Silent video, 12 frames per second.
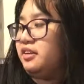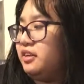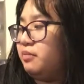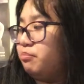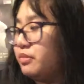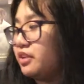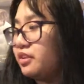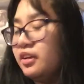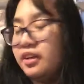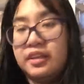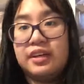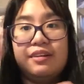but
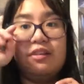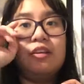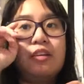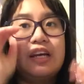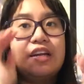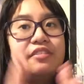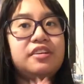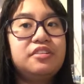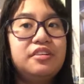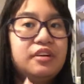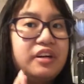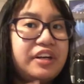that was it.
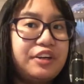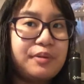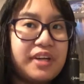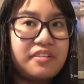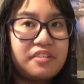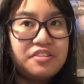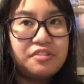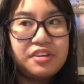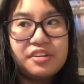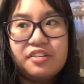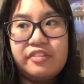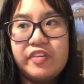I hope you guys enjoyed
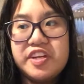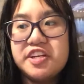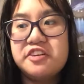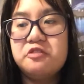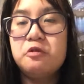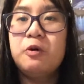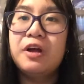this video.